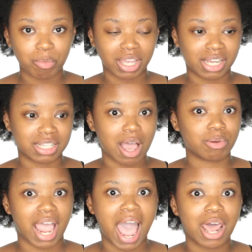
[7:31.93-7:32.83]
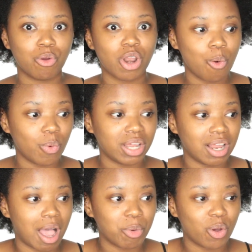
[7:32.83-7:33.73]
because I was like, I don't know
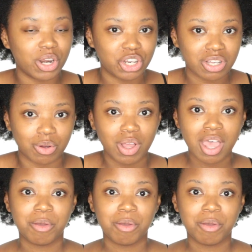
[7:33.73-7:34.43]
what I'm gonna do,